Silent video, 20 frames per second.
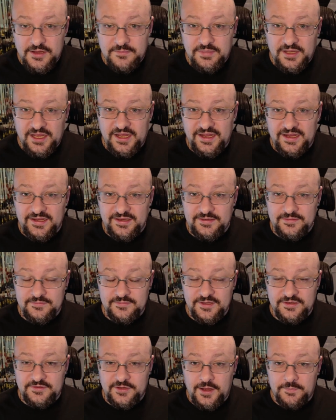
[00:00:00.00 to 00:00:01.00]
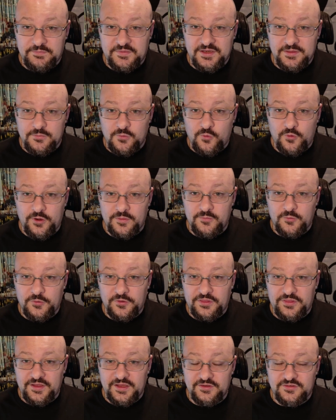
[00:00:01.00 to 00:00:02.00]
by adopting more and
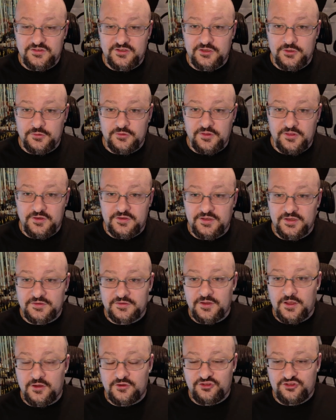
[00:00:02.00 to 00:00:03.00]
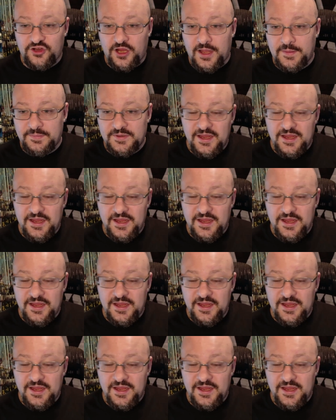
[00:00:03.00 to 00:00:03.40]
more things to go to the TikTok shop,